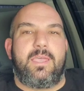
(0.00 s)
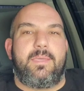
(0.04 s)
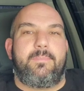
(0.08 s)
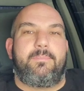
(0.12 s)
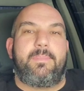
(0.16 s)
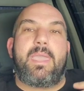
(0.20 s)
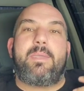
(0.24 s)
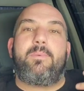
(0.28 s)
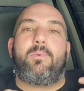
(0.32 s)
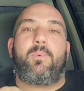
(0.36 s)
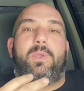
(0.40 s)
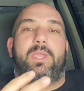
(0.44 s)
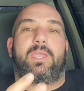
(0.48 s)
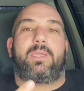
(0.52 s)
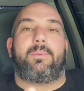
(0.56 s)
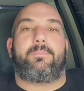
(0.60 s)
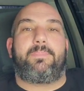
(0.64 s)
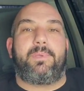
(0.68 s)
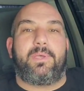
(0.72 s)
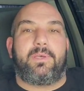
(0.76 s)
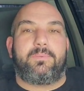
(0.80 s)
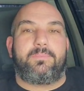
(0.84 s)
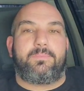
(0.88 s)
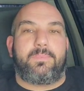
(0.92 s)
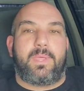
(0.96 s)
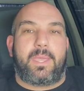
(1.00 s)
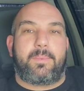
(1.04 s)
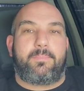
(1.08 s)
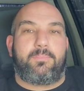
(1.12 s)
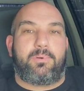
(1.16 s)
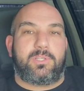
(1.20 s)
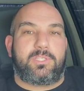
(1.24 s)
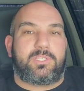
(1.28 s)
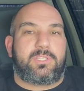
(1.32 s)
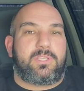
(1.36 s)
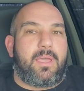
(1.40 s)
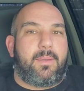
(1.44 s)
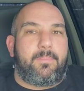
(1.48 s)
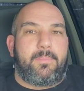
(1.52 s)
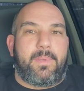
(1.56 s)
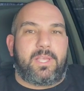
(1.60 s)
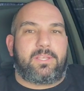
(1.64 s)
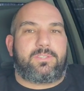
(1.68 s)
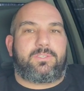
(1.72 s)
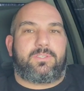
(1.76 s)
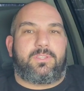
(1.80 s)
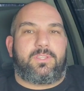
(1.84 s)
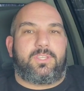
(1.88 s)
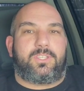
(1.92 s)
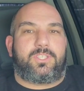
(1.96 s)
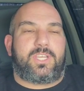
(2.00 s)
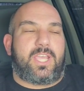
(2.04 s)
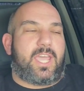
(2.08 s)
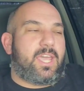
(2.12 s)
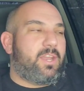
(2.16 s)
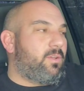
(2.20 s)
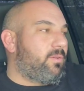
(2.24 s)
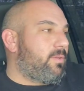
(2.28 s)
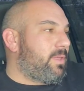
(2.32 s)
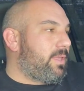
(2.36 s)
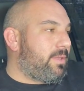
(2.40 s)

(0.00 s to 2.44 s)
maybe we can build, like, put something else on the channel.